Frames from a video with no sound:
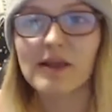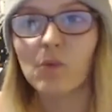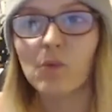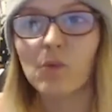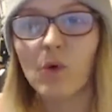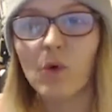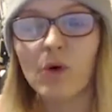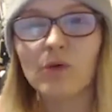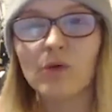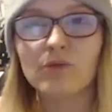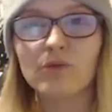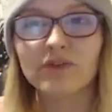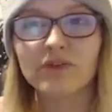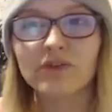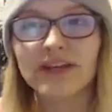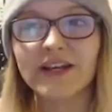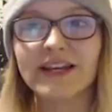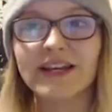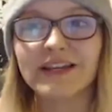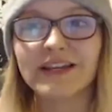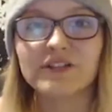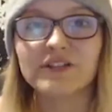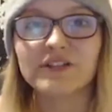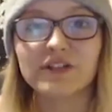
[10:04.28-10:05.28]
what
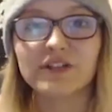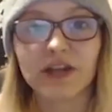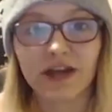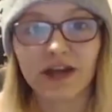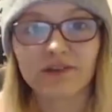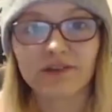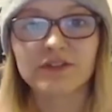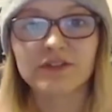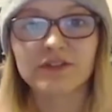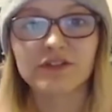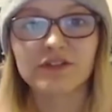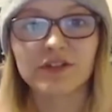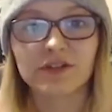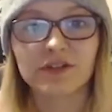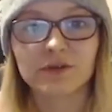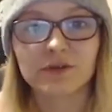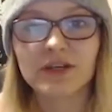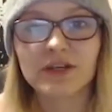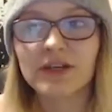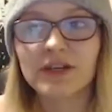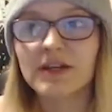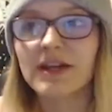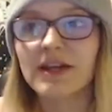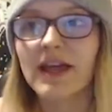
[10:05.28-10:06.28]
really do you have to do
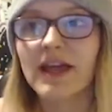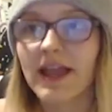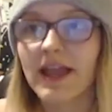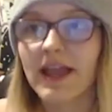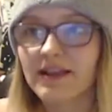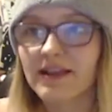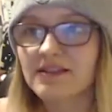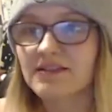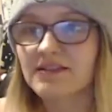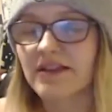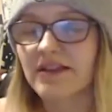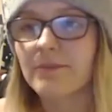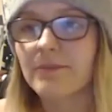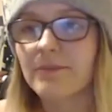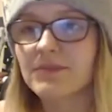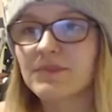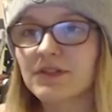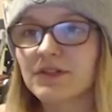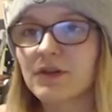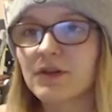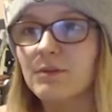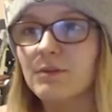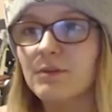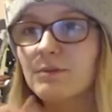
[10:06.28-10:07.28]

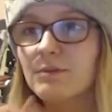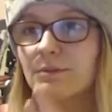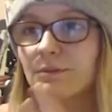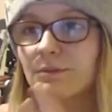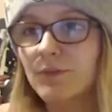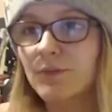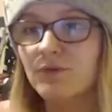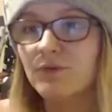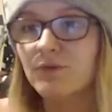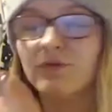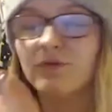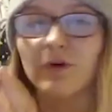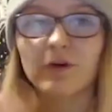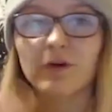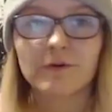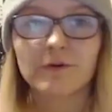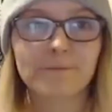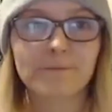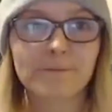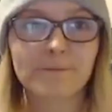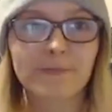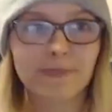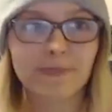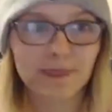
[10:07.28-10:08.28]
except move on?
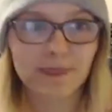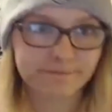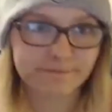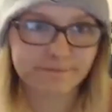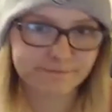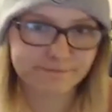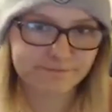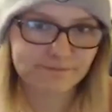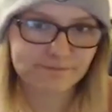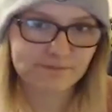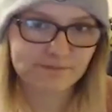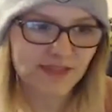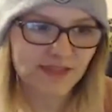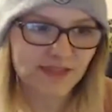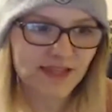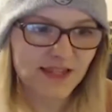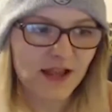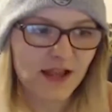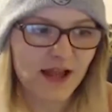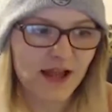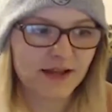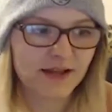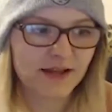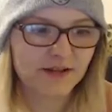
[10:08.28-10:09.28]

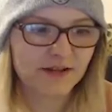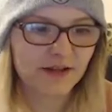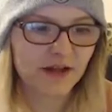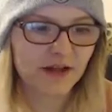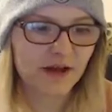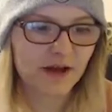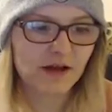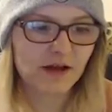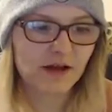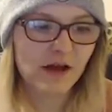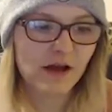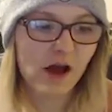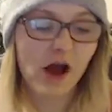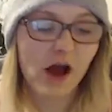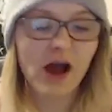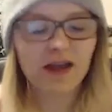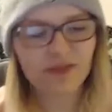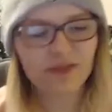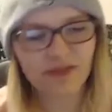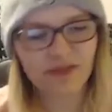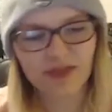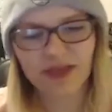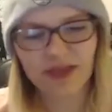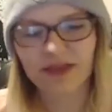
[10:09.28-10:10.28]
And I
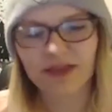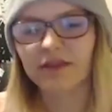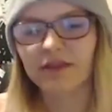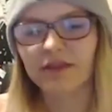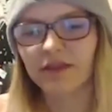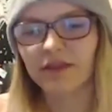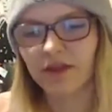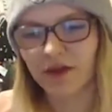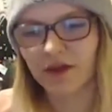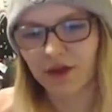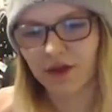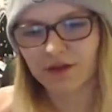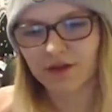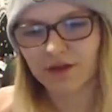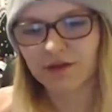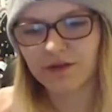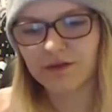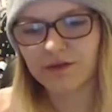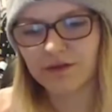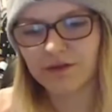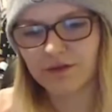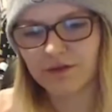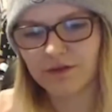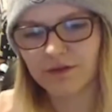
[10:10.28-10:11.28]
think that,
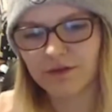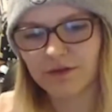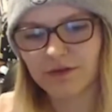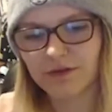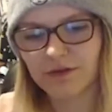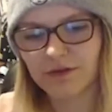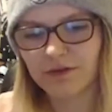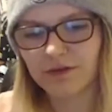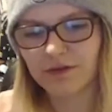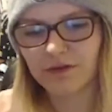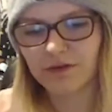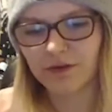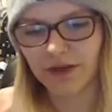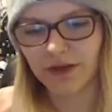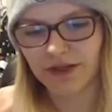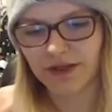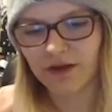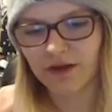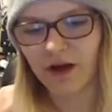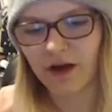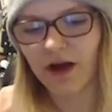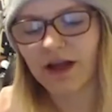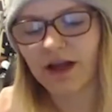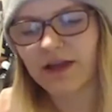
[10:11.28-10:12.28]

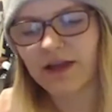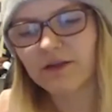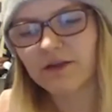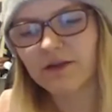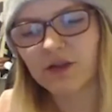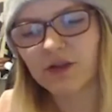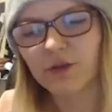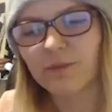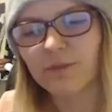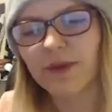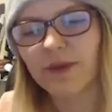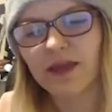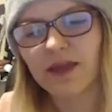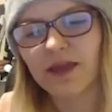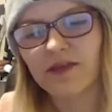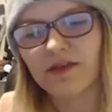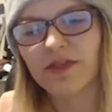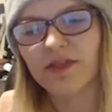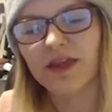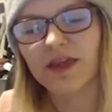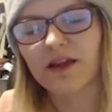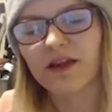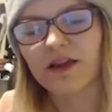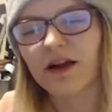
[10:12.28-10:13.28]
like, you may
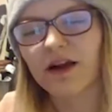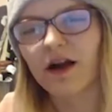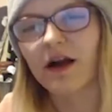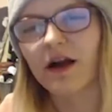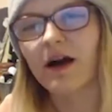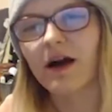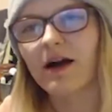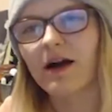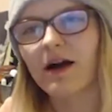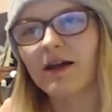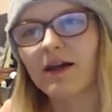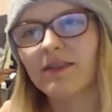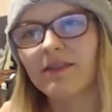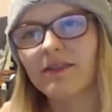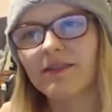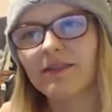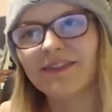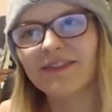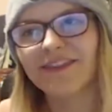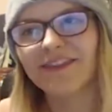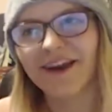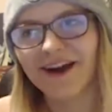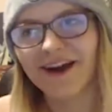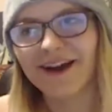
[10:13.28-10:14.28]
think
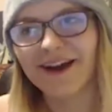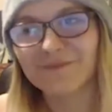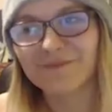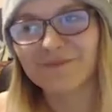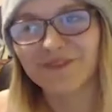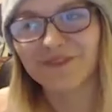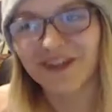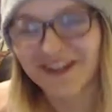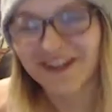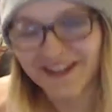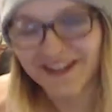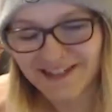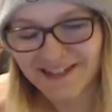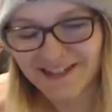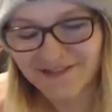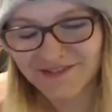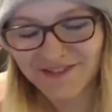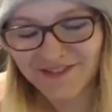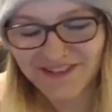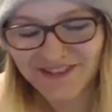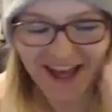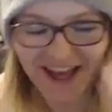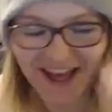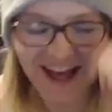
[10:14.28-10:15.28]
that I'm naive,
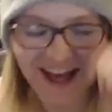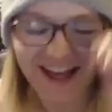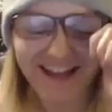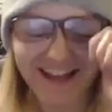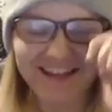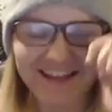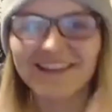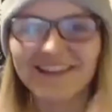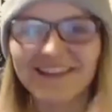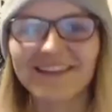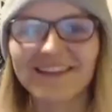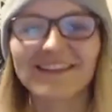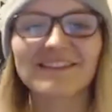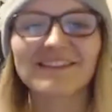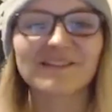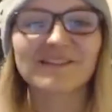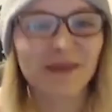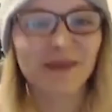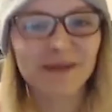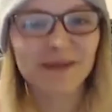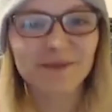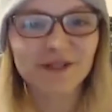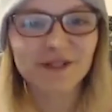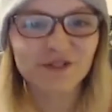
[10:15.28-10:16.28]
and this
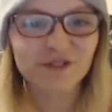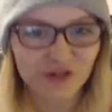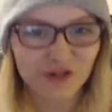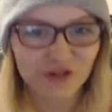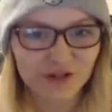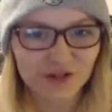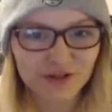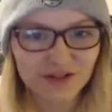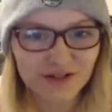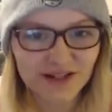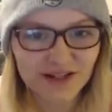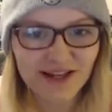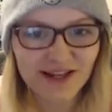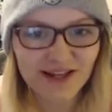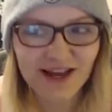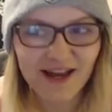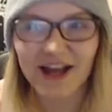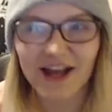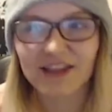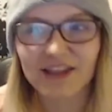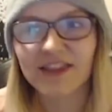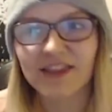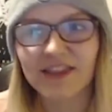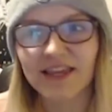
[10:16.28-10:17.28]
may be true.
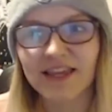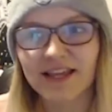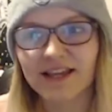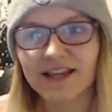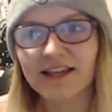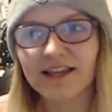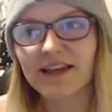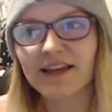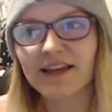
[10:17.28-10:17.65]
I think,